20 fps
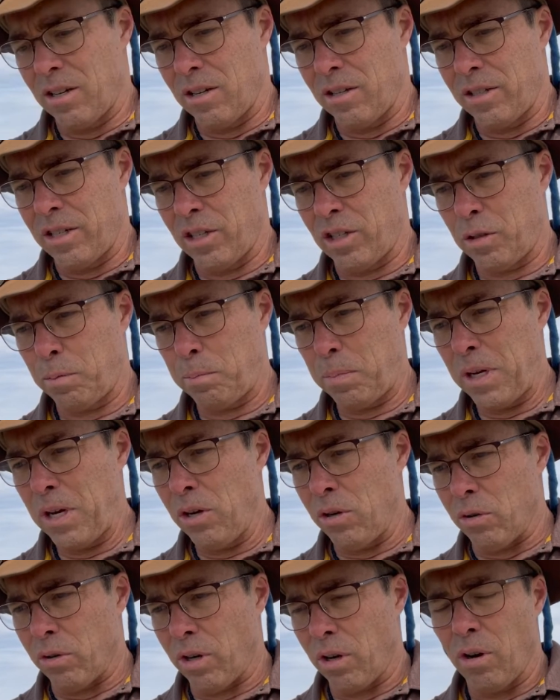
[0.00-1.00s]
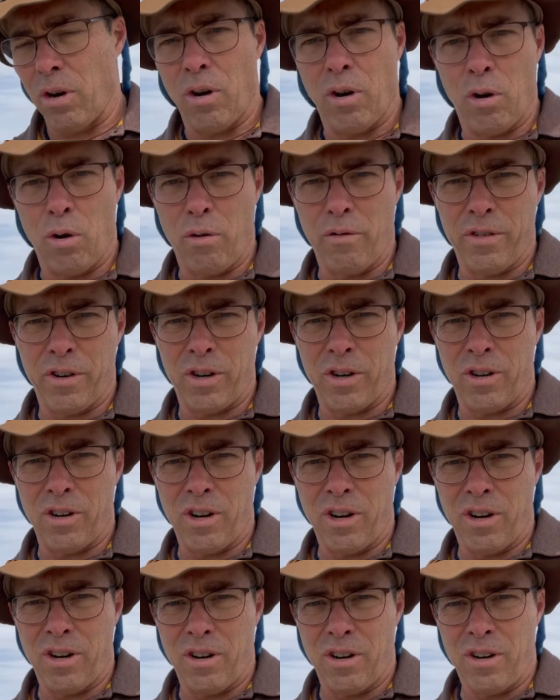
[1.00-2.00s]
dispute
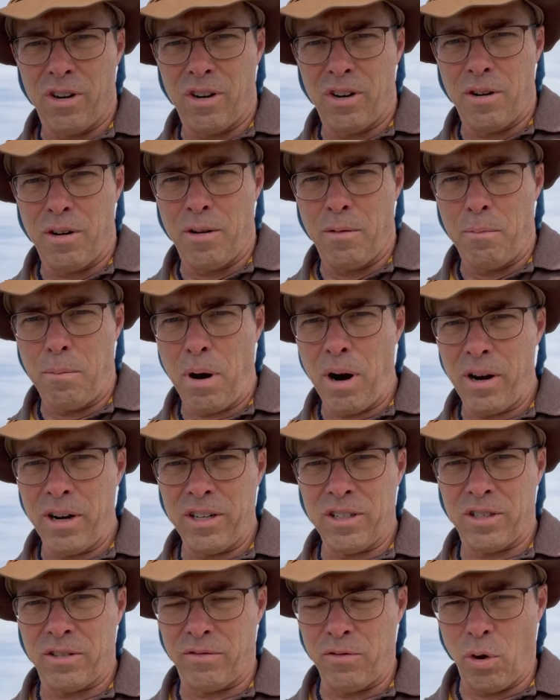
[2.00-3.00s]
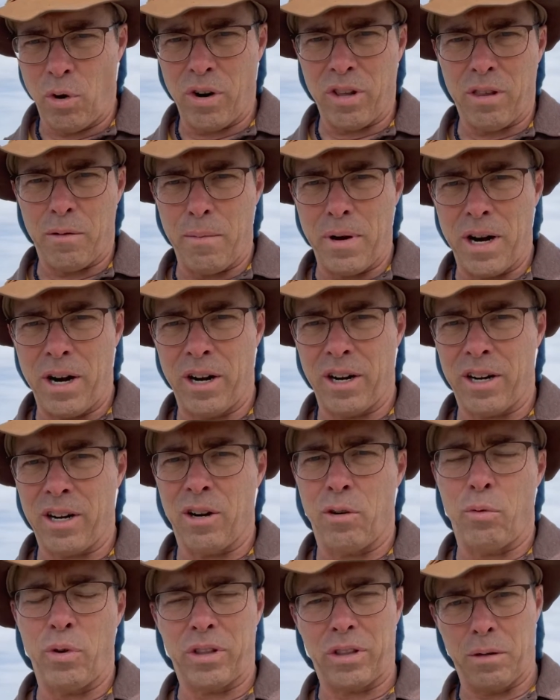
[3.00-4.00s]
over parts of North America
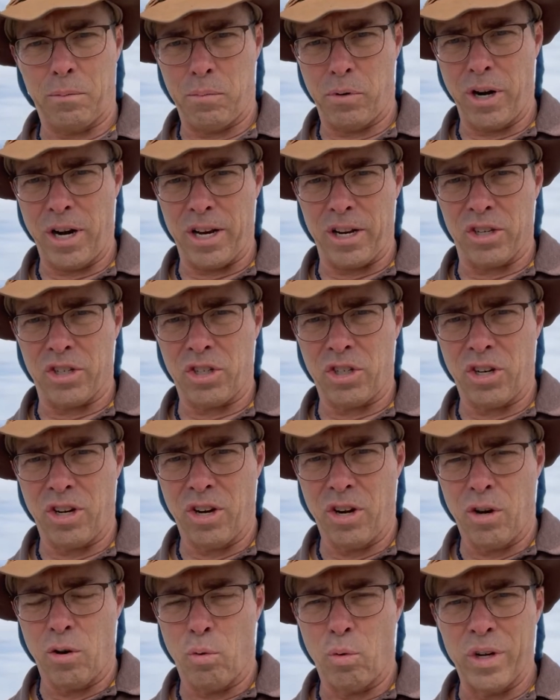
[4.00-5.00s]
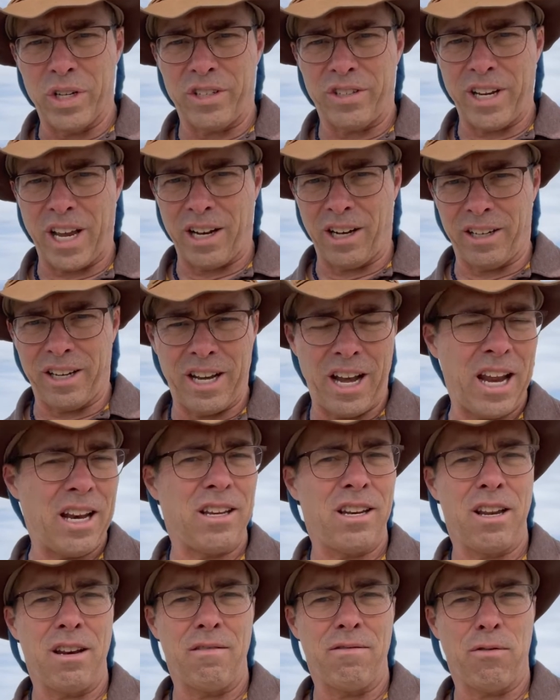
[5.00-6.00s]
with the British was settled in
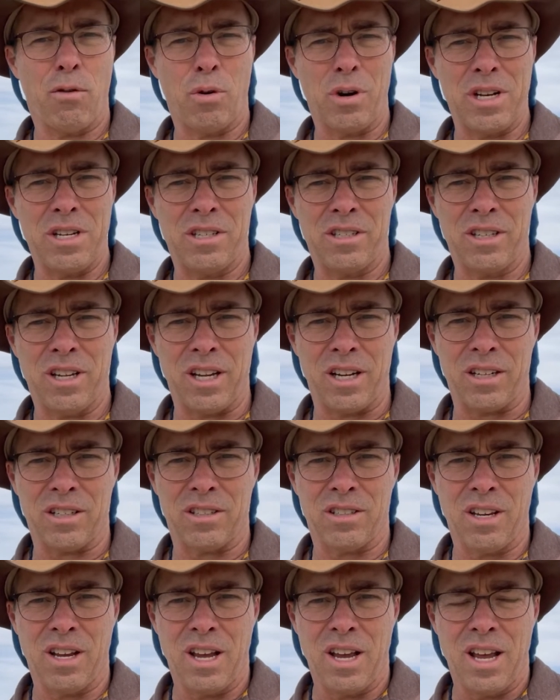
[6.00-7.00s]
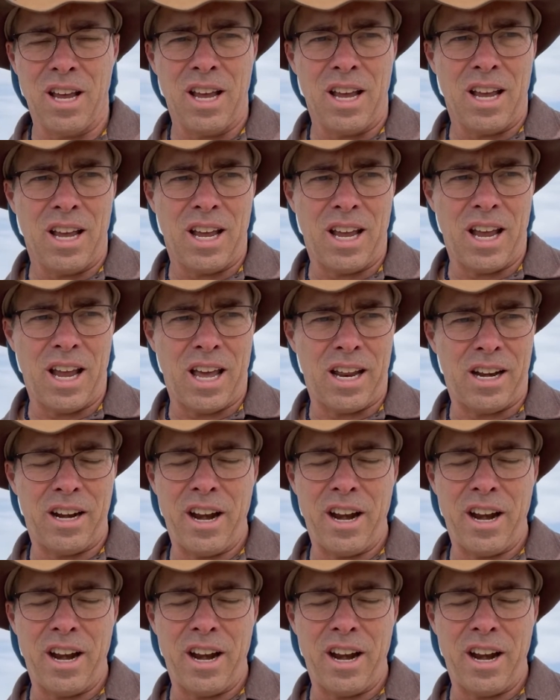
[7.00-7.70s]
1846, and an